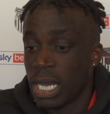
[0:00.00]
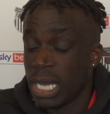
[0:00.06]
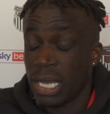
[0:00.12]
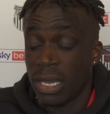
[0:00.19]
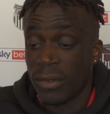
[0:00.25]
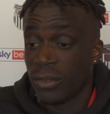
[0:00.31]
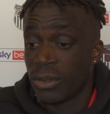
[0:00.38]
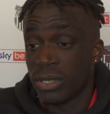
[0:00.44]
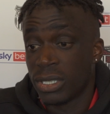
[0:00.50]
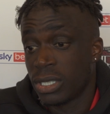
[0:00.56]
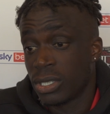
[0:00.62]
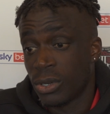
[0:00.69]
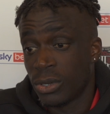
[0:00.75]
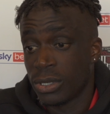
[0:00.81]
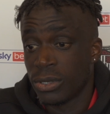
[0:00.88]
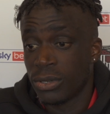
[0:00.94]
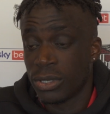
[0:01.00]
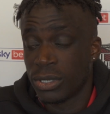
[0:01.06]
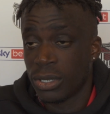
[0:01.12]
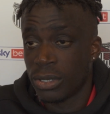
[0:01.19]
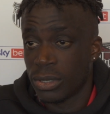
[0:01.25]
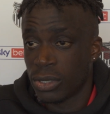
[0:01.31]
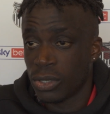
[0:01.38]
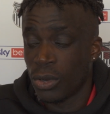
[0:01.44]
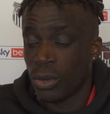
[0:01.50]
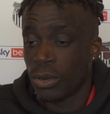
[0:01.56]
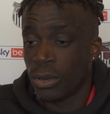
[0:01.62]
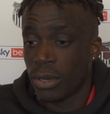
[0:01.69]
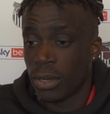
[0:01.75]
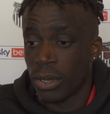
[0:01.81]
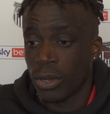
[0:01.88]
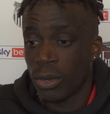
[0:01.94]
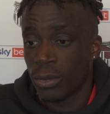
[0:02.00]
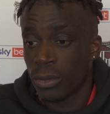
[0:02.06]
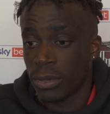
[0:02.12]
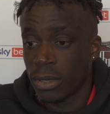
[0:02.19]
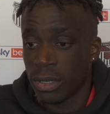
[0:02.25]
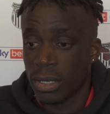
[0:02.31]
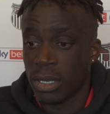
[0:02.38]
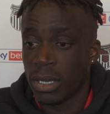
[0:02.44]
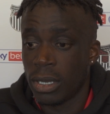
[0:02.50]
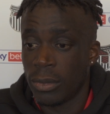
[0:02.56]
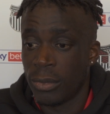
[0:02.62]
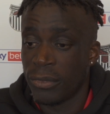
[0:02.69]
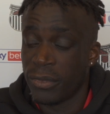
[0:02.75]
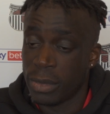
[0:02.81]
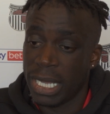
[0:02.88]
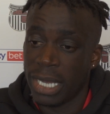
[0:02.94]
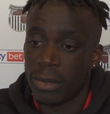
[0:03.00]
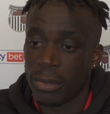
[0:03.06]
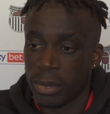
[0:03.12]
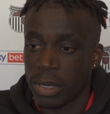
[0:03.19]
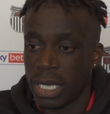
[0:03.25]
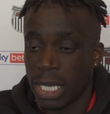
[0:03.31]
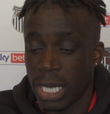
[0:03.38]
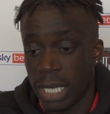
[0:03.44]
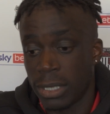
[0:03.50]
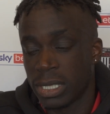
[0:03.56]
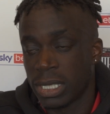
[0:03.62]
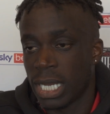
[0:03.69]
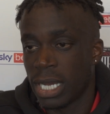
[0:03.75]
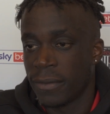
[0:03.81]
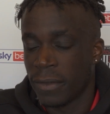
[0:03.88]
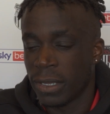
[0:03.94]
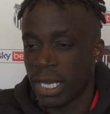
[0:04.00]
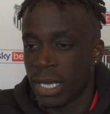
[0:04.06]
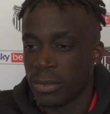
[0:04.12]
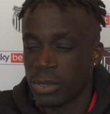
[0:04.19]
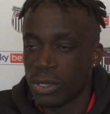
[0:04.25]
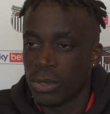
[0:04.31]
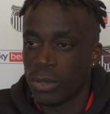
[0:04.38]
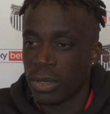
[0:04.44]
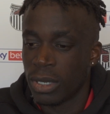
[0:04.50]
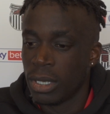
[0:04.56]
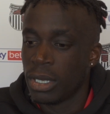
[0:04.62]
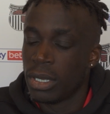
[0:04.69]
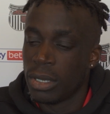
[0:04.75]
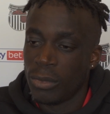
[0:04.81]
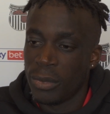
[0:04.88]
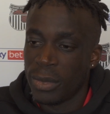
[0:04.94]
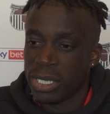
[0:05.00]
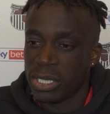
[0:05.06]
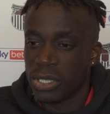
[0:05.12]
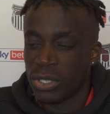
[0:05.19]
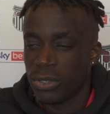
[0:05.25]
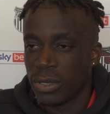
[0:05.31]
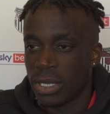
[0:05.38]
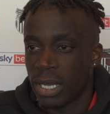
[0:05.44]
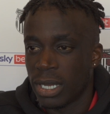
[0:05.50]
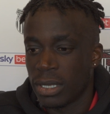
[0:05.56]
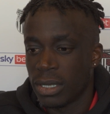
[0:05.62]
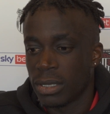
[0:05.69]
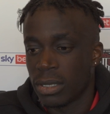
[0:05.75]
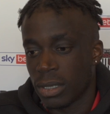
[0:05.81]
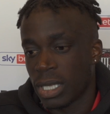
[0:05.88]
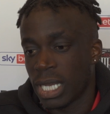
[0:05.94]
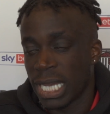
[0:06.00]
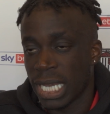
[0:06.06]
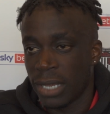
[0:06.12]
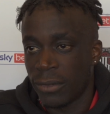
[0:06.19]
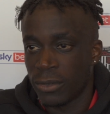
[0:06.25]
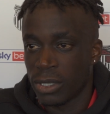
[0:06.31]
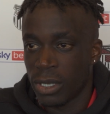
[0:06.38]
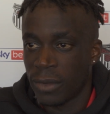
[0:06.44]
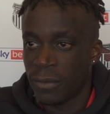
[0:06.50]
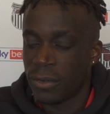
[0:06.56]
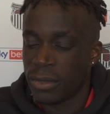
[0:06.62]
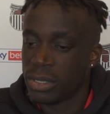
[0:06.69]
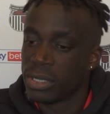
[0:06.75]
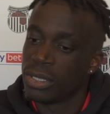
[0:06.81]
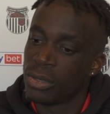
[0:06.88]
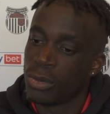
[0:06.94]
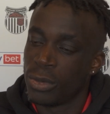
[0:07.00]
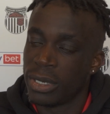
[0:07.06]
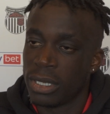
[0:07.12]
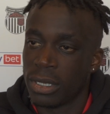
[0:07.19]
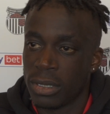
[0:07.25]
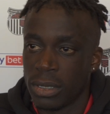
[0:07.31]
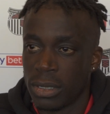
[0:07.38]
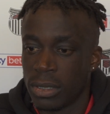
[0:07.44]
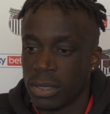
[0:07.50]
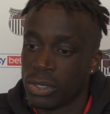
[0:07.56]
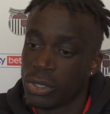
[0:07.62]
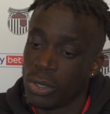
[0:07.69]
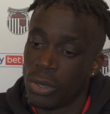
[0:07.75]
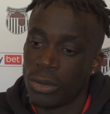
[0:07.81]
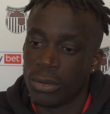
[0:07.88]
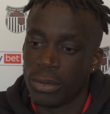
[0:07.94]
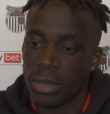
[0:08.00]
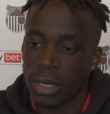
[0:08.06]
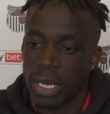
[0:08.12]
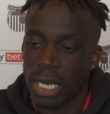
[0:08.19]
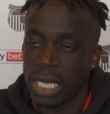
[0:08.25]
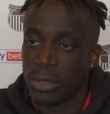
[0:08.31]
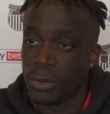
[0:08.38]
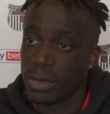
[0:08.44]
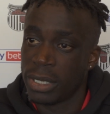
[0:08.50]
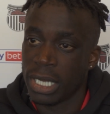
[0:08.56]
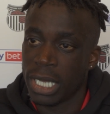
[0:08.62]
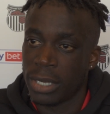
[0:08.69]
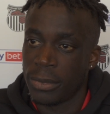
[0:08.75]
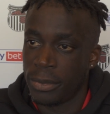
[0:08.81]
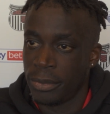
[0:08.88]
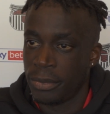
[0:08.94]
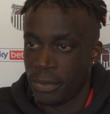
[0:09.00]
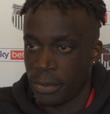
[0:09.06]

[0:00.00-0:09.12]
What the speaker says: Yeah, of course, it's always good to score a goal like at the start of the game, so we managed to do that, and that gave us confidence to go ahead and win a game.